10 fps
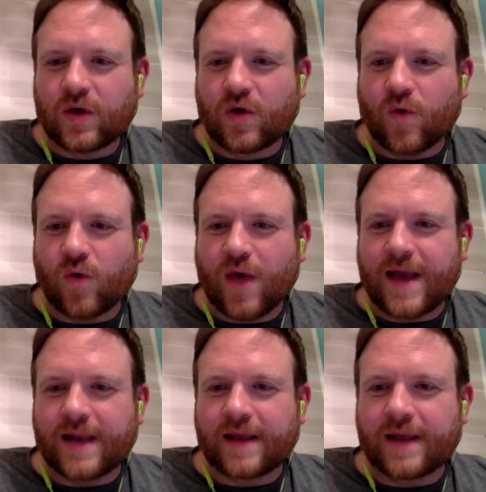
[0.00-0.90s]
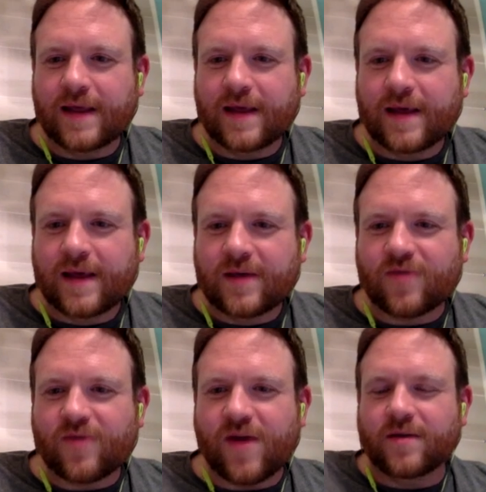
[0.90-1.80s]
Gwen
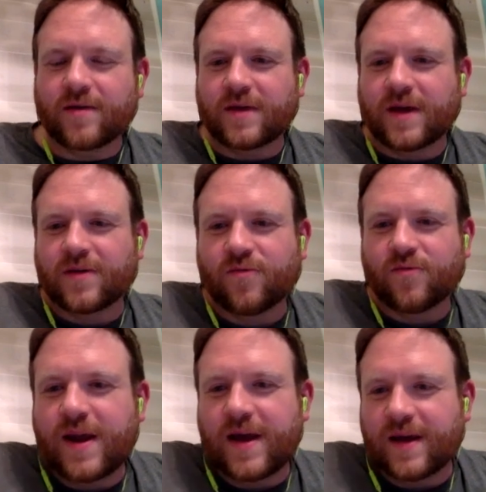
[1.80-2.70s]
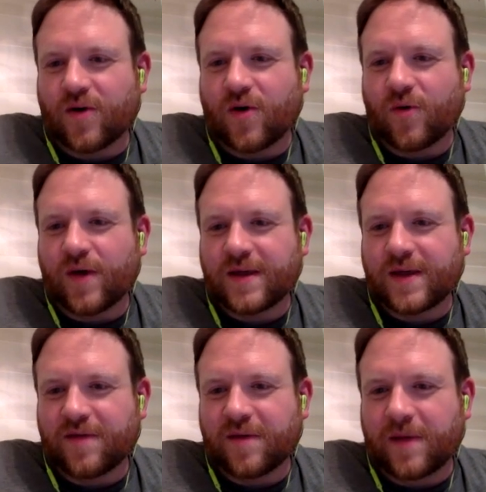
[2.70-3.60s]
Stratton says, reading is always
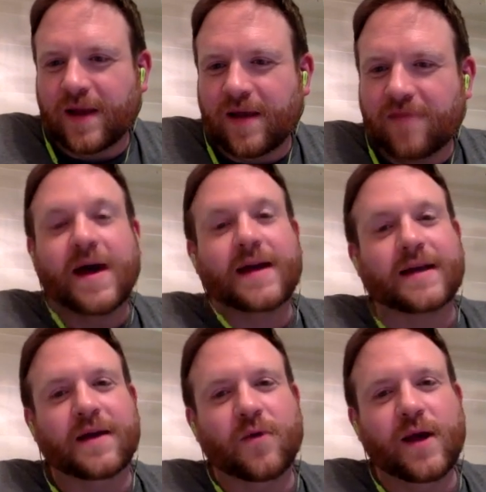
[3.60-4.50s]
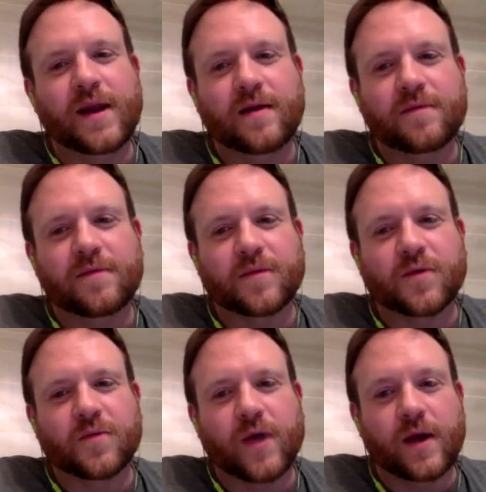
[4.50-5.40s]
giving me life. That and waiting for
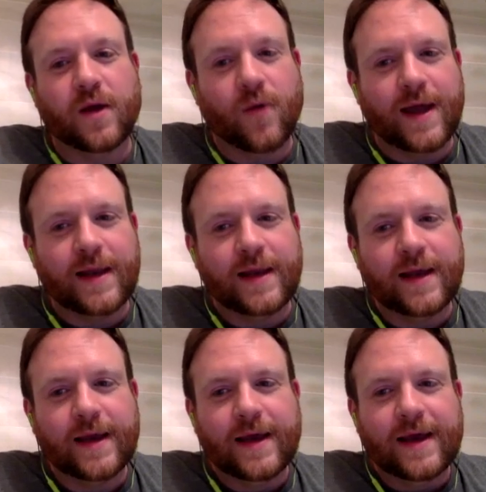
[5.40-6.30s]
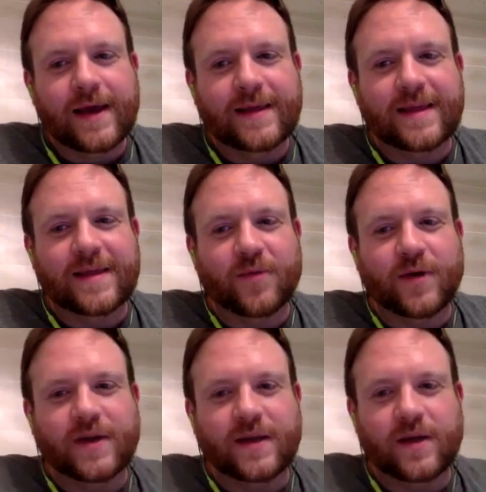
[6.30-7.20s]
spring. Gwen is
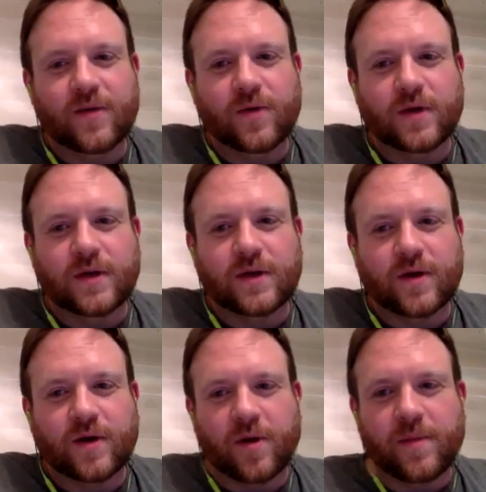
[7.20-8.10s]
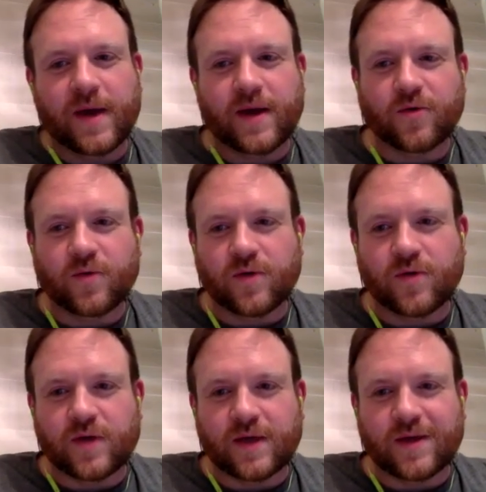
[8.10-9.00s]
disappointed that you wanted to talk about mangoes when
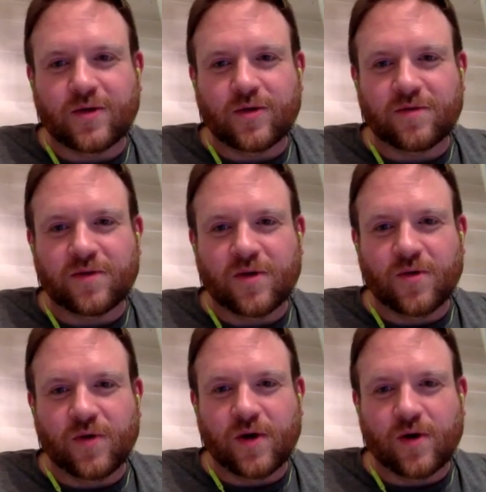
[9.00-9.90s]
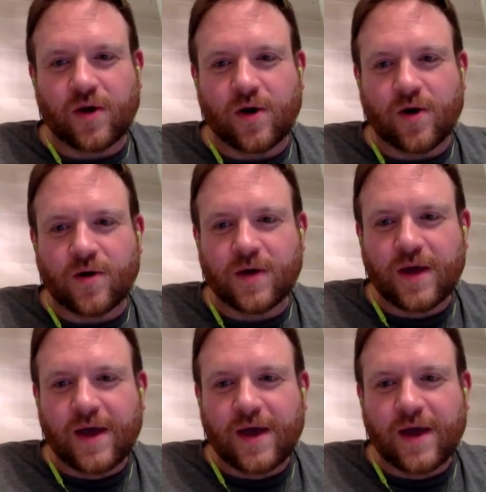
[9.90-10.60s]
there's 6 inches of snow in her yard.